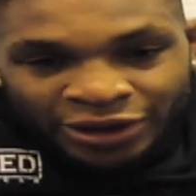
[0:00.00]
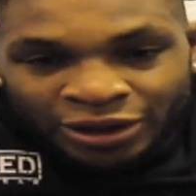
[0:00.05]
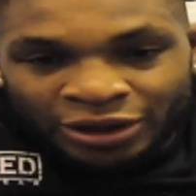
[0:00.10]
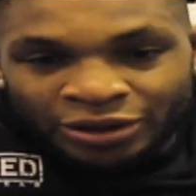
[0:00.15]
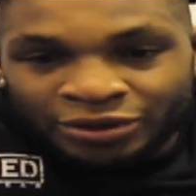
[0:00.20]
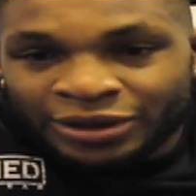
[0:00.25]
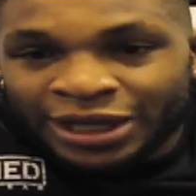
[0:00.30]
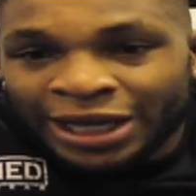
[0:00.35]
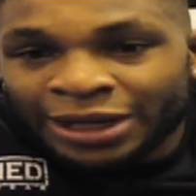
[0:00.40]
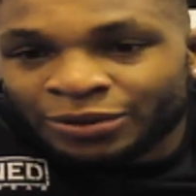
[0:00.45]
You
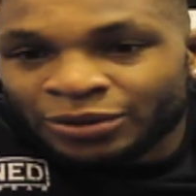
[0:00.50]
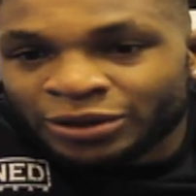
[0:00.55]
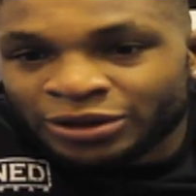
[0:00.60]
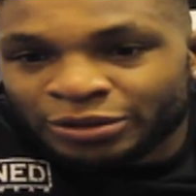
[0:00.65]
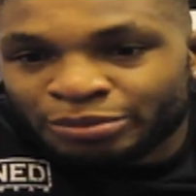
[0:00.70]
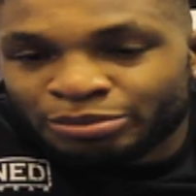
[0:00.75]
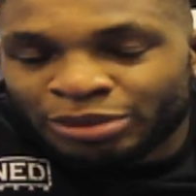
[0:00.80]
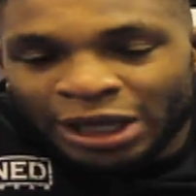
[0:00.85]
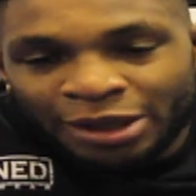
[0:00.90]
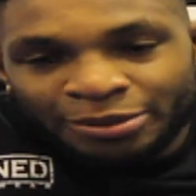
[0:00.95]
know, Dan
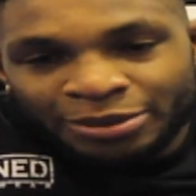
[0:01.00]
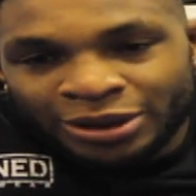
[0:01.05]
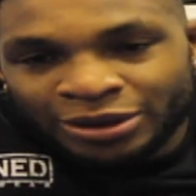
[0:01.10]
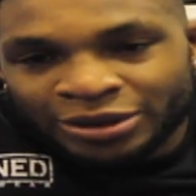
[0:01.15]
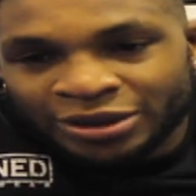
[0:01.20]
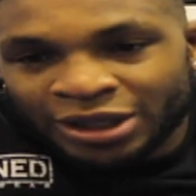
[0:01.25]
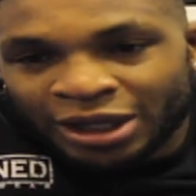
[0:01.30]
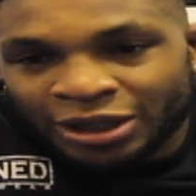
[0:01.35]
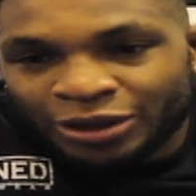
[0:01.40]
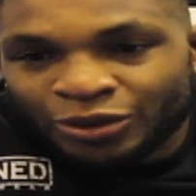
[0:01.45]
was a black
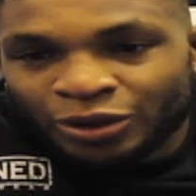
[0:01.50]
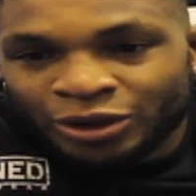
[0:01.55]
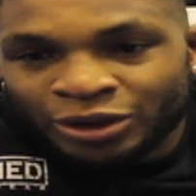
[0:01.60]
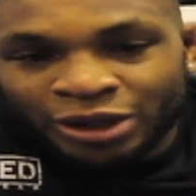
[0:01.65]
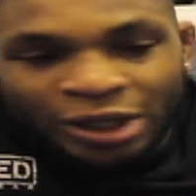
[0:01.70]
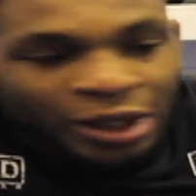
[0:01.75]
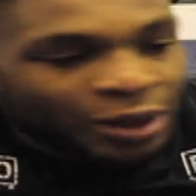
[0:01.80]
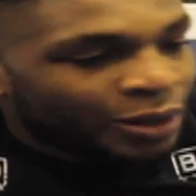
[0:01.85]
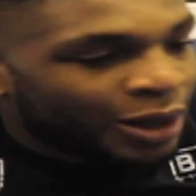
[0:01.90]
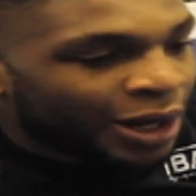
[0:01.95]
belt at
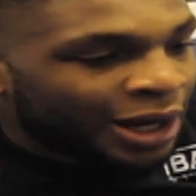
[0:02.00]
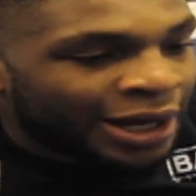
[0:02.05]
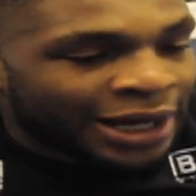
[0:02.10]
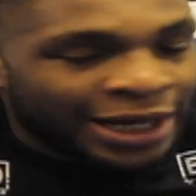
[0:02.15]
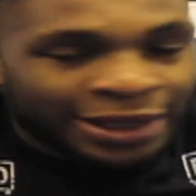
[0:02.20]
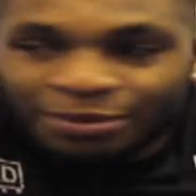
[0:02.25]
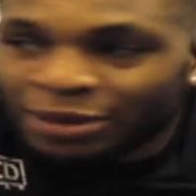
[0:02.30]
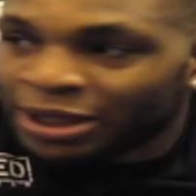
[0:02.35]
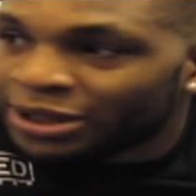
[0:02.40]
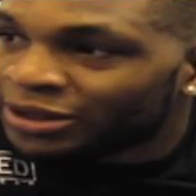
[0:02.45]
Taekwondo,
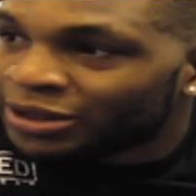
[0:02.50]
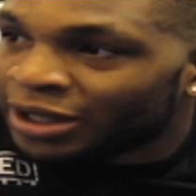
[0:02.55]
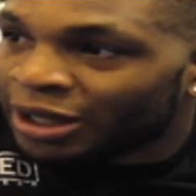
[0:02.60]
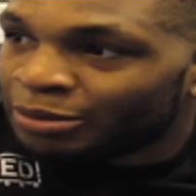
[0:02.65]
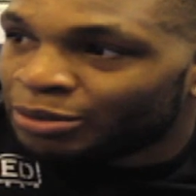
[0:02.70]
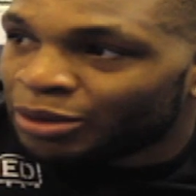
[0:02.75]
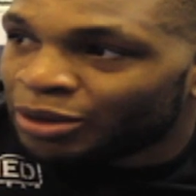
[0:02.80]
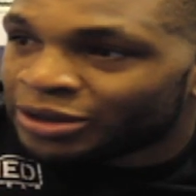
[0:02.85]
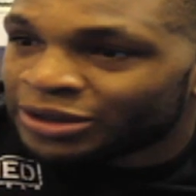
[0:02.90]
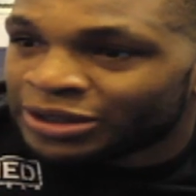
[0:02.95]
I had my
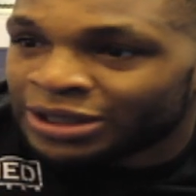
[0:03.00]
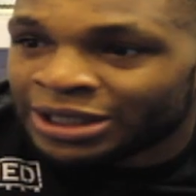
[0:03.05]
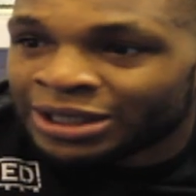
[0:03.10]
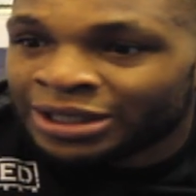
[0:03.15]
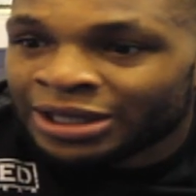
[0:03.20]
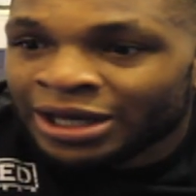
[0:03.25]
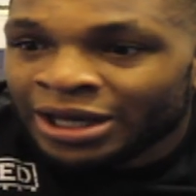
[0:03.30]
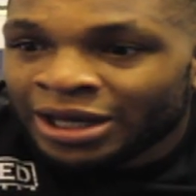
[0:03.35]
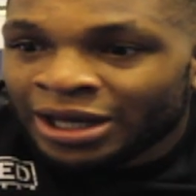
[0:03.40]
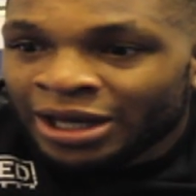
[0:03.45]
Thai boxing,